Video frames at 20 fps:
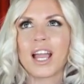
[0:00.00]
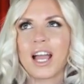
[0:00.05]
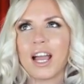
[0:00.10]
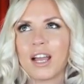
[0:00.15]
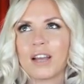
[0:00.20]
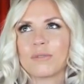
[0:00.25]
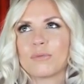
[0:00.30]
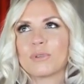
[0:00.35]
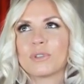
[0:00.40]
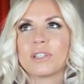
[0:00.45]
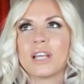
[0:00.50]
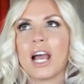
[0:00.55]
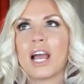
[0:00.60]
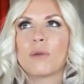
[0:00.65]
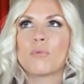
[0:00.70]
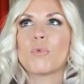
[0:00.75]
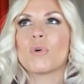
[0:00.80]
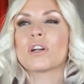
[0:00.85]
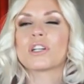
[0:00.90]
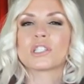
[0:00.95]
I would
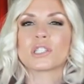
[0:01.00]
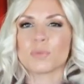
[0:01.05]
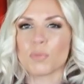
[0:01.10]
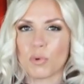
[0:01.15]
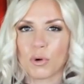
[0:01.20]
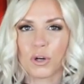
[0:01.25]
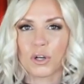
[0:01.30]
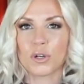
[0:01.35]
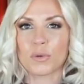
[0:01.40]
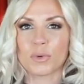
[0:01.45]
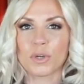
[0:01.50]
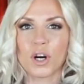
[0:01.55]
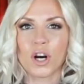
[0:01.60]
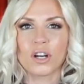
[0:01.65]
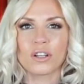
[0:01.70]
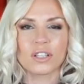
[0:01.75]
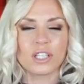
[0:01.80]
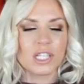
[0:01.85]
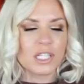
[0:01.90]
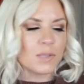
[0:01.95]
I want to support her
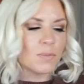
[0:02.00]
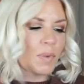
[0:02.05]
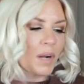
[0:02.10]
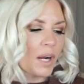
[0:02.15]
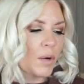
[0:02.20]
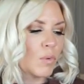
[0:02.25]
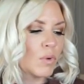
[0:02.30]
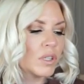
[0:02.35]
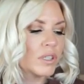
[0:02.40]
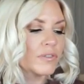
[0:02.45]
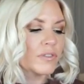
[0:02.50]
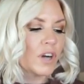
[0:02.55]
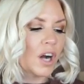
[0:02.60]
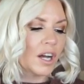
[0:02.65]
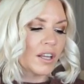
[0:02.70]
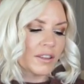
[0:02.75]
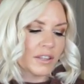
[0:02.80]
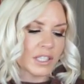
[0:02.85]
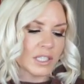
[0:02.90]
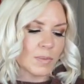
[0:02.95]
regardless, but I wouldn't have
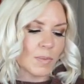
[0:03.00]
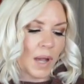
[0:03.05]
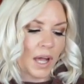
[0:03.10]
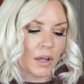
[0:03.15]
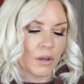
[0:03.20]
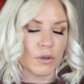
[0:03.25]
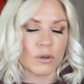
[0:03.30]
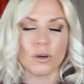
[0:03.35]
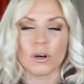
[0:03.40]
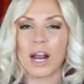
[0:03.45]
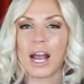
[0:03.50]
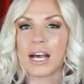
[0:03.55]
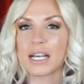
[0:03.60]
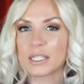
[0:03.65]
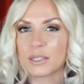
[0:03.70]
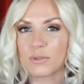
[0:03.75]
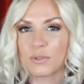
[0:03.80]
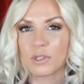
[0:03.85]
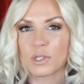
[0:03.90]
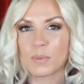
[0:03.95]
gotten this palette or
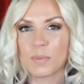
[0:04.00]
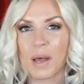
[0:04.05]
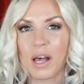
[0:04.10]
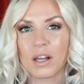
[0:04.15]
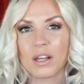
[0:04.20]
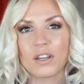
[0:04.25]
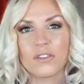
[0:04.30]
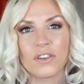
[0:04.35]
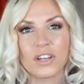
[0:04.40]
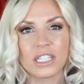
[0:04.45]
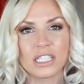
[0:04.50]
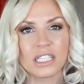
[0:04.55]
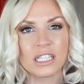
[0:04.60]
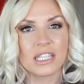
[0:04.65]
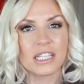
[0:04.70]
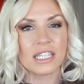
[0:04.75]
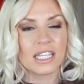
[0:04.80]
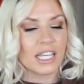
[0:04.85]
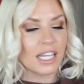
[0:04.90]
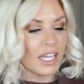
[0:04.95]
asked for this palette if I
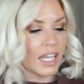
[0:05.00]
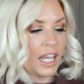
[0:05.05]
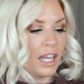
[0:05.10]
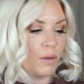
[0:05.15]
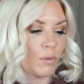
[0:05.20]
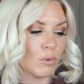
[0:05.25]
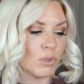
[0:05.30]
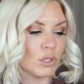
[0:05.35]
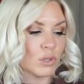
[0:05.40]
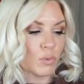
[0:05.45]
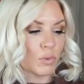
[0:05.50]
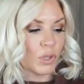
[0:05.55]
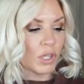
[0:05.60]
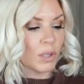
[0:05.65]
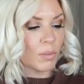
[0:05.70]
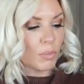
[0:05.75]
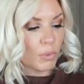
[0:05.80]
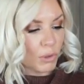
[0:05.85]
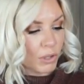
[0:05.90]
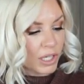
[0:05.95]
didn't think it was
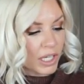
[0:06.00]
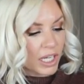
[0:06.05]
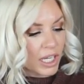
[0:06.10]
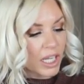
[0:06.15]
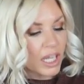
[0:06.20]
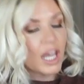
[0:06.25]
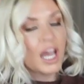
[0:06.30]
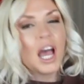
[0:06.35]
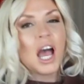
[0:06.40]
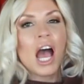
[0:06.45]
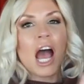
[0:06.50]
really pretty.